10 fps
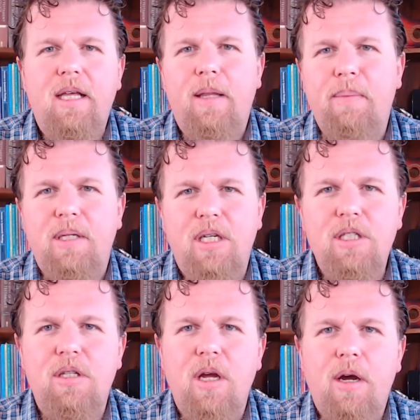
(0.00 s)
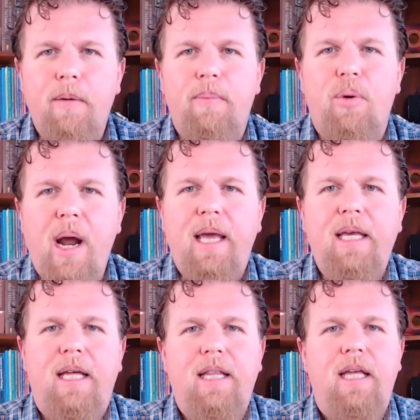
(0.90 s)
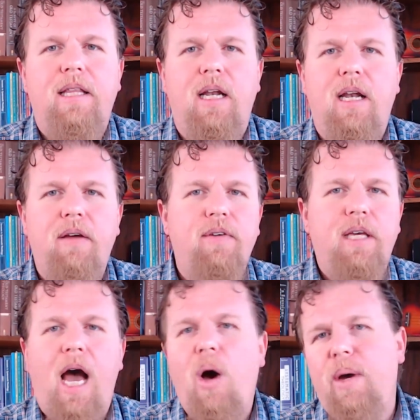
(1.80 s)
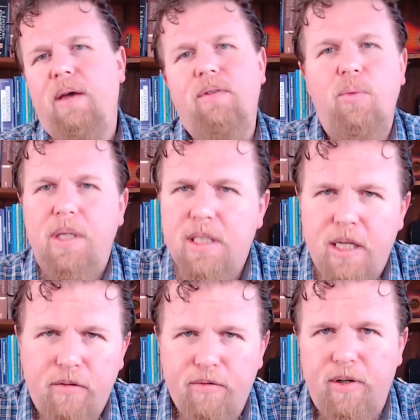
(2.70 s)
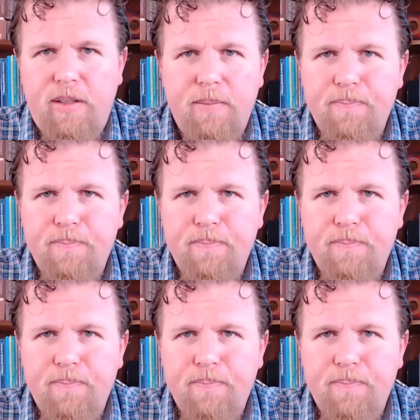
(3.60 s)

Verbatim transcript: than by just praying and then living however we see fit.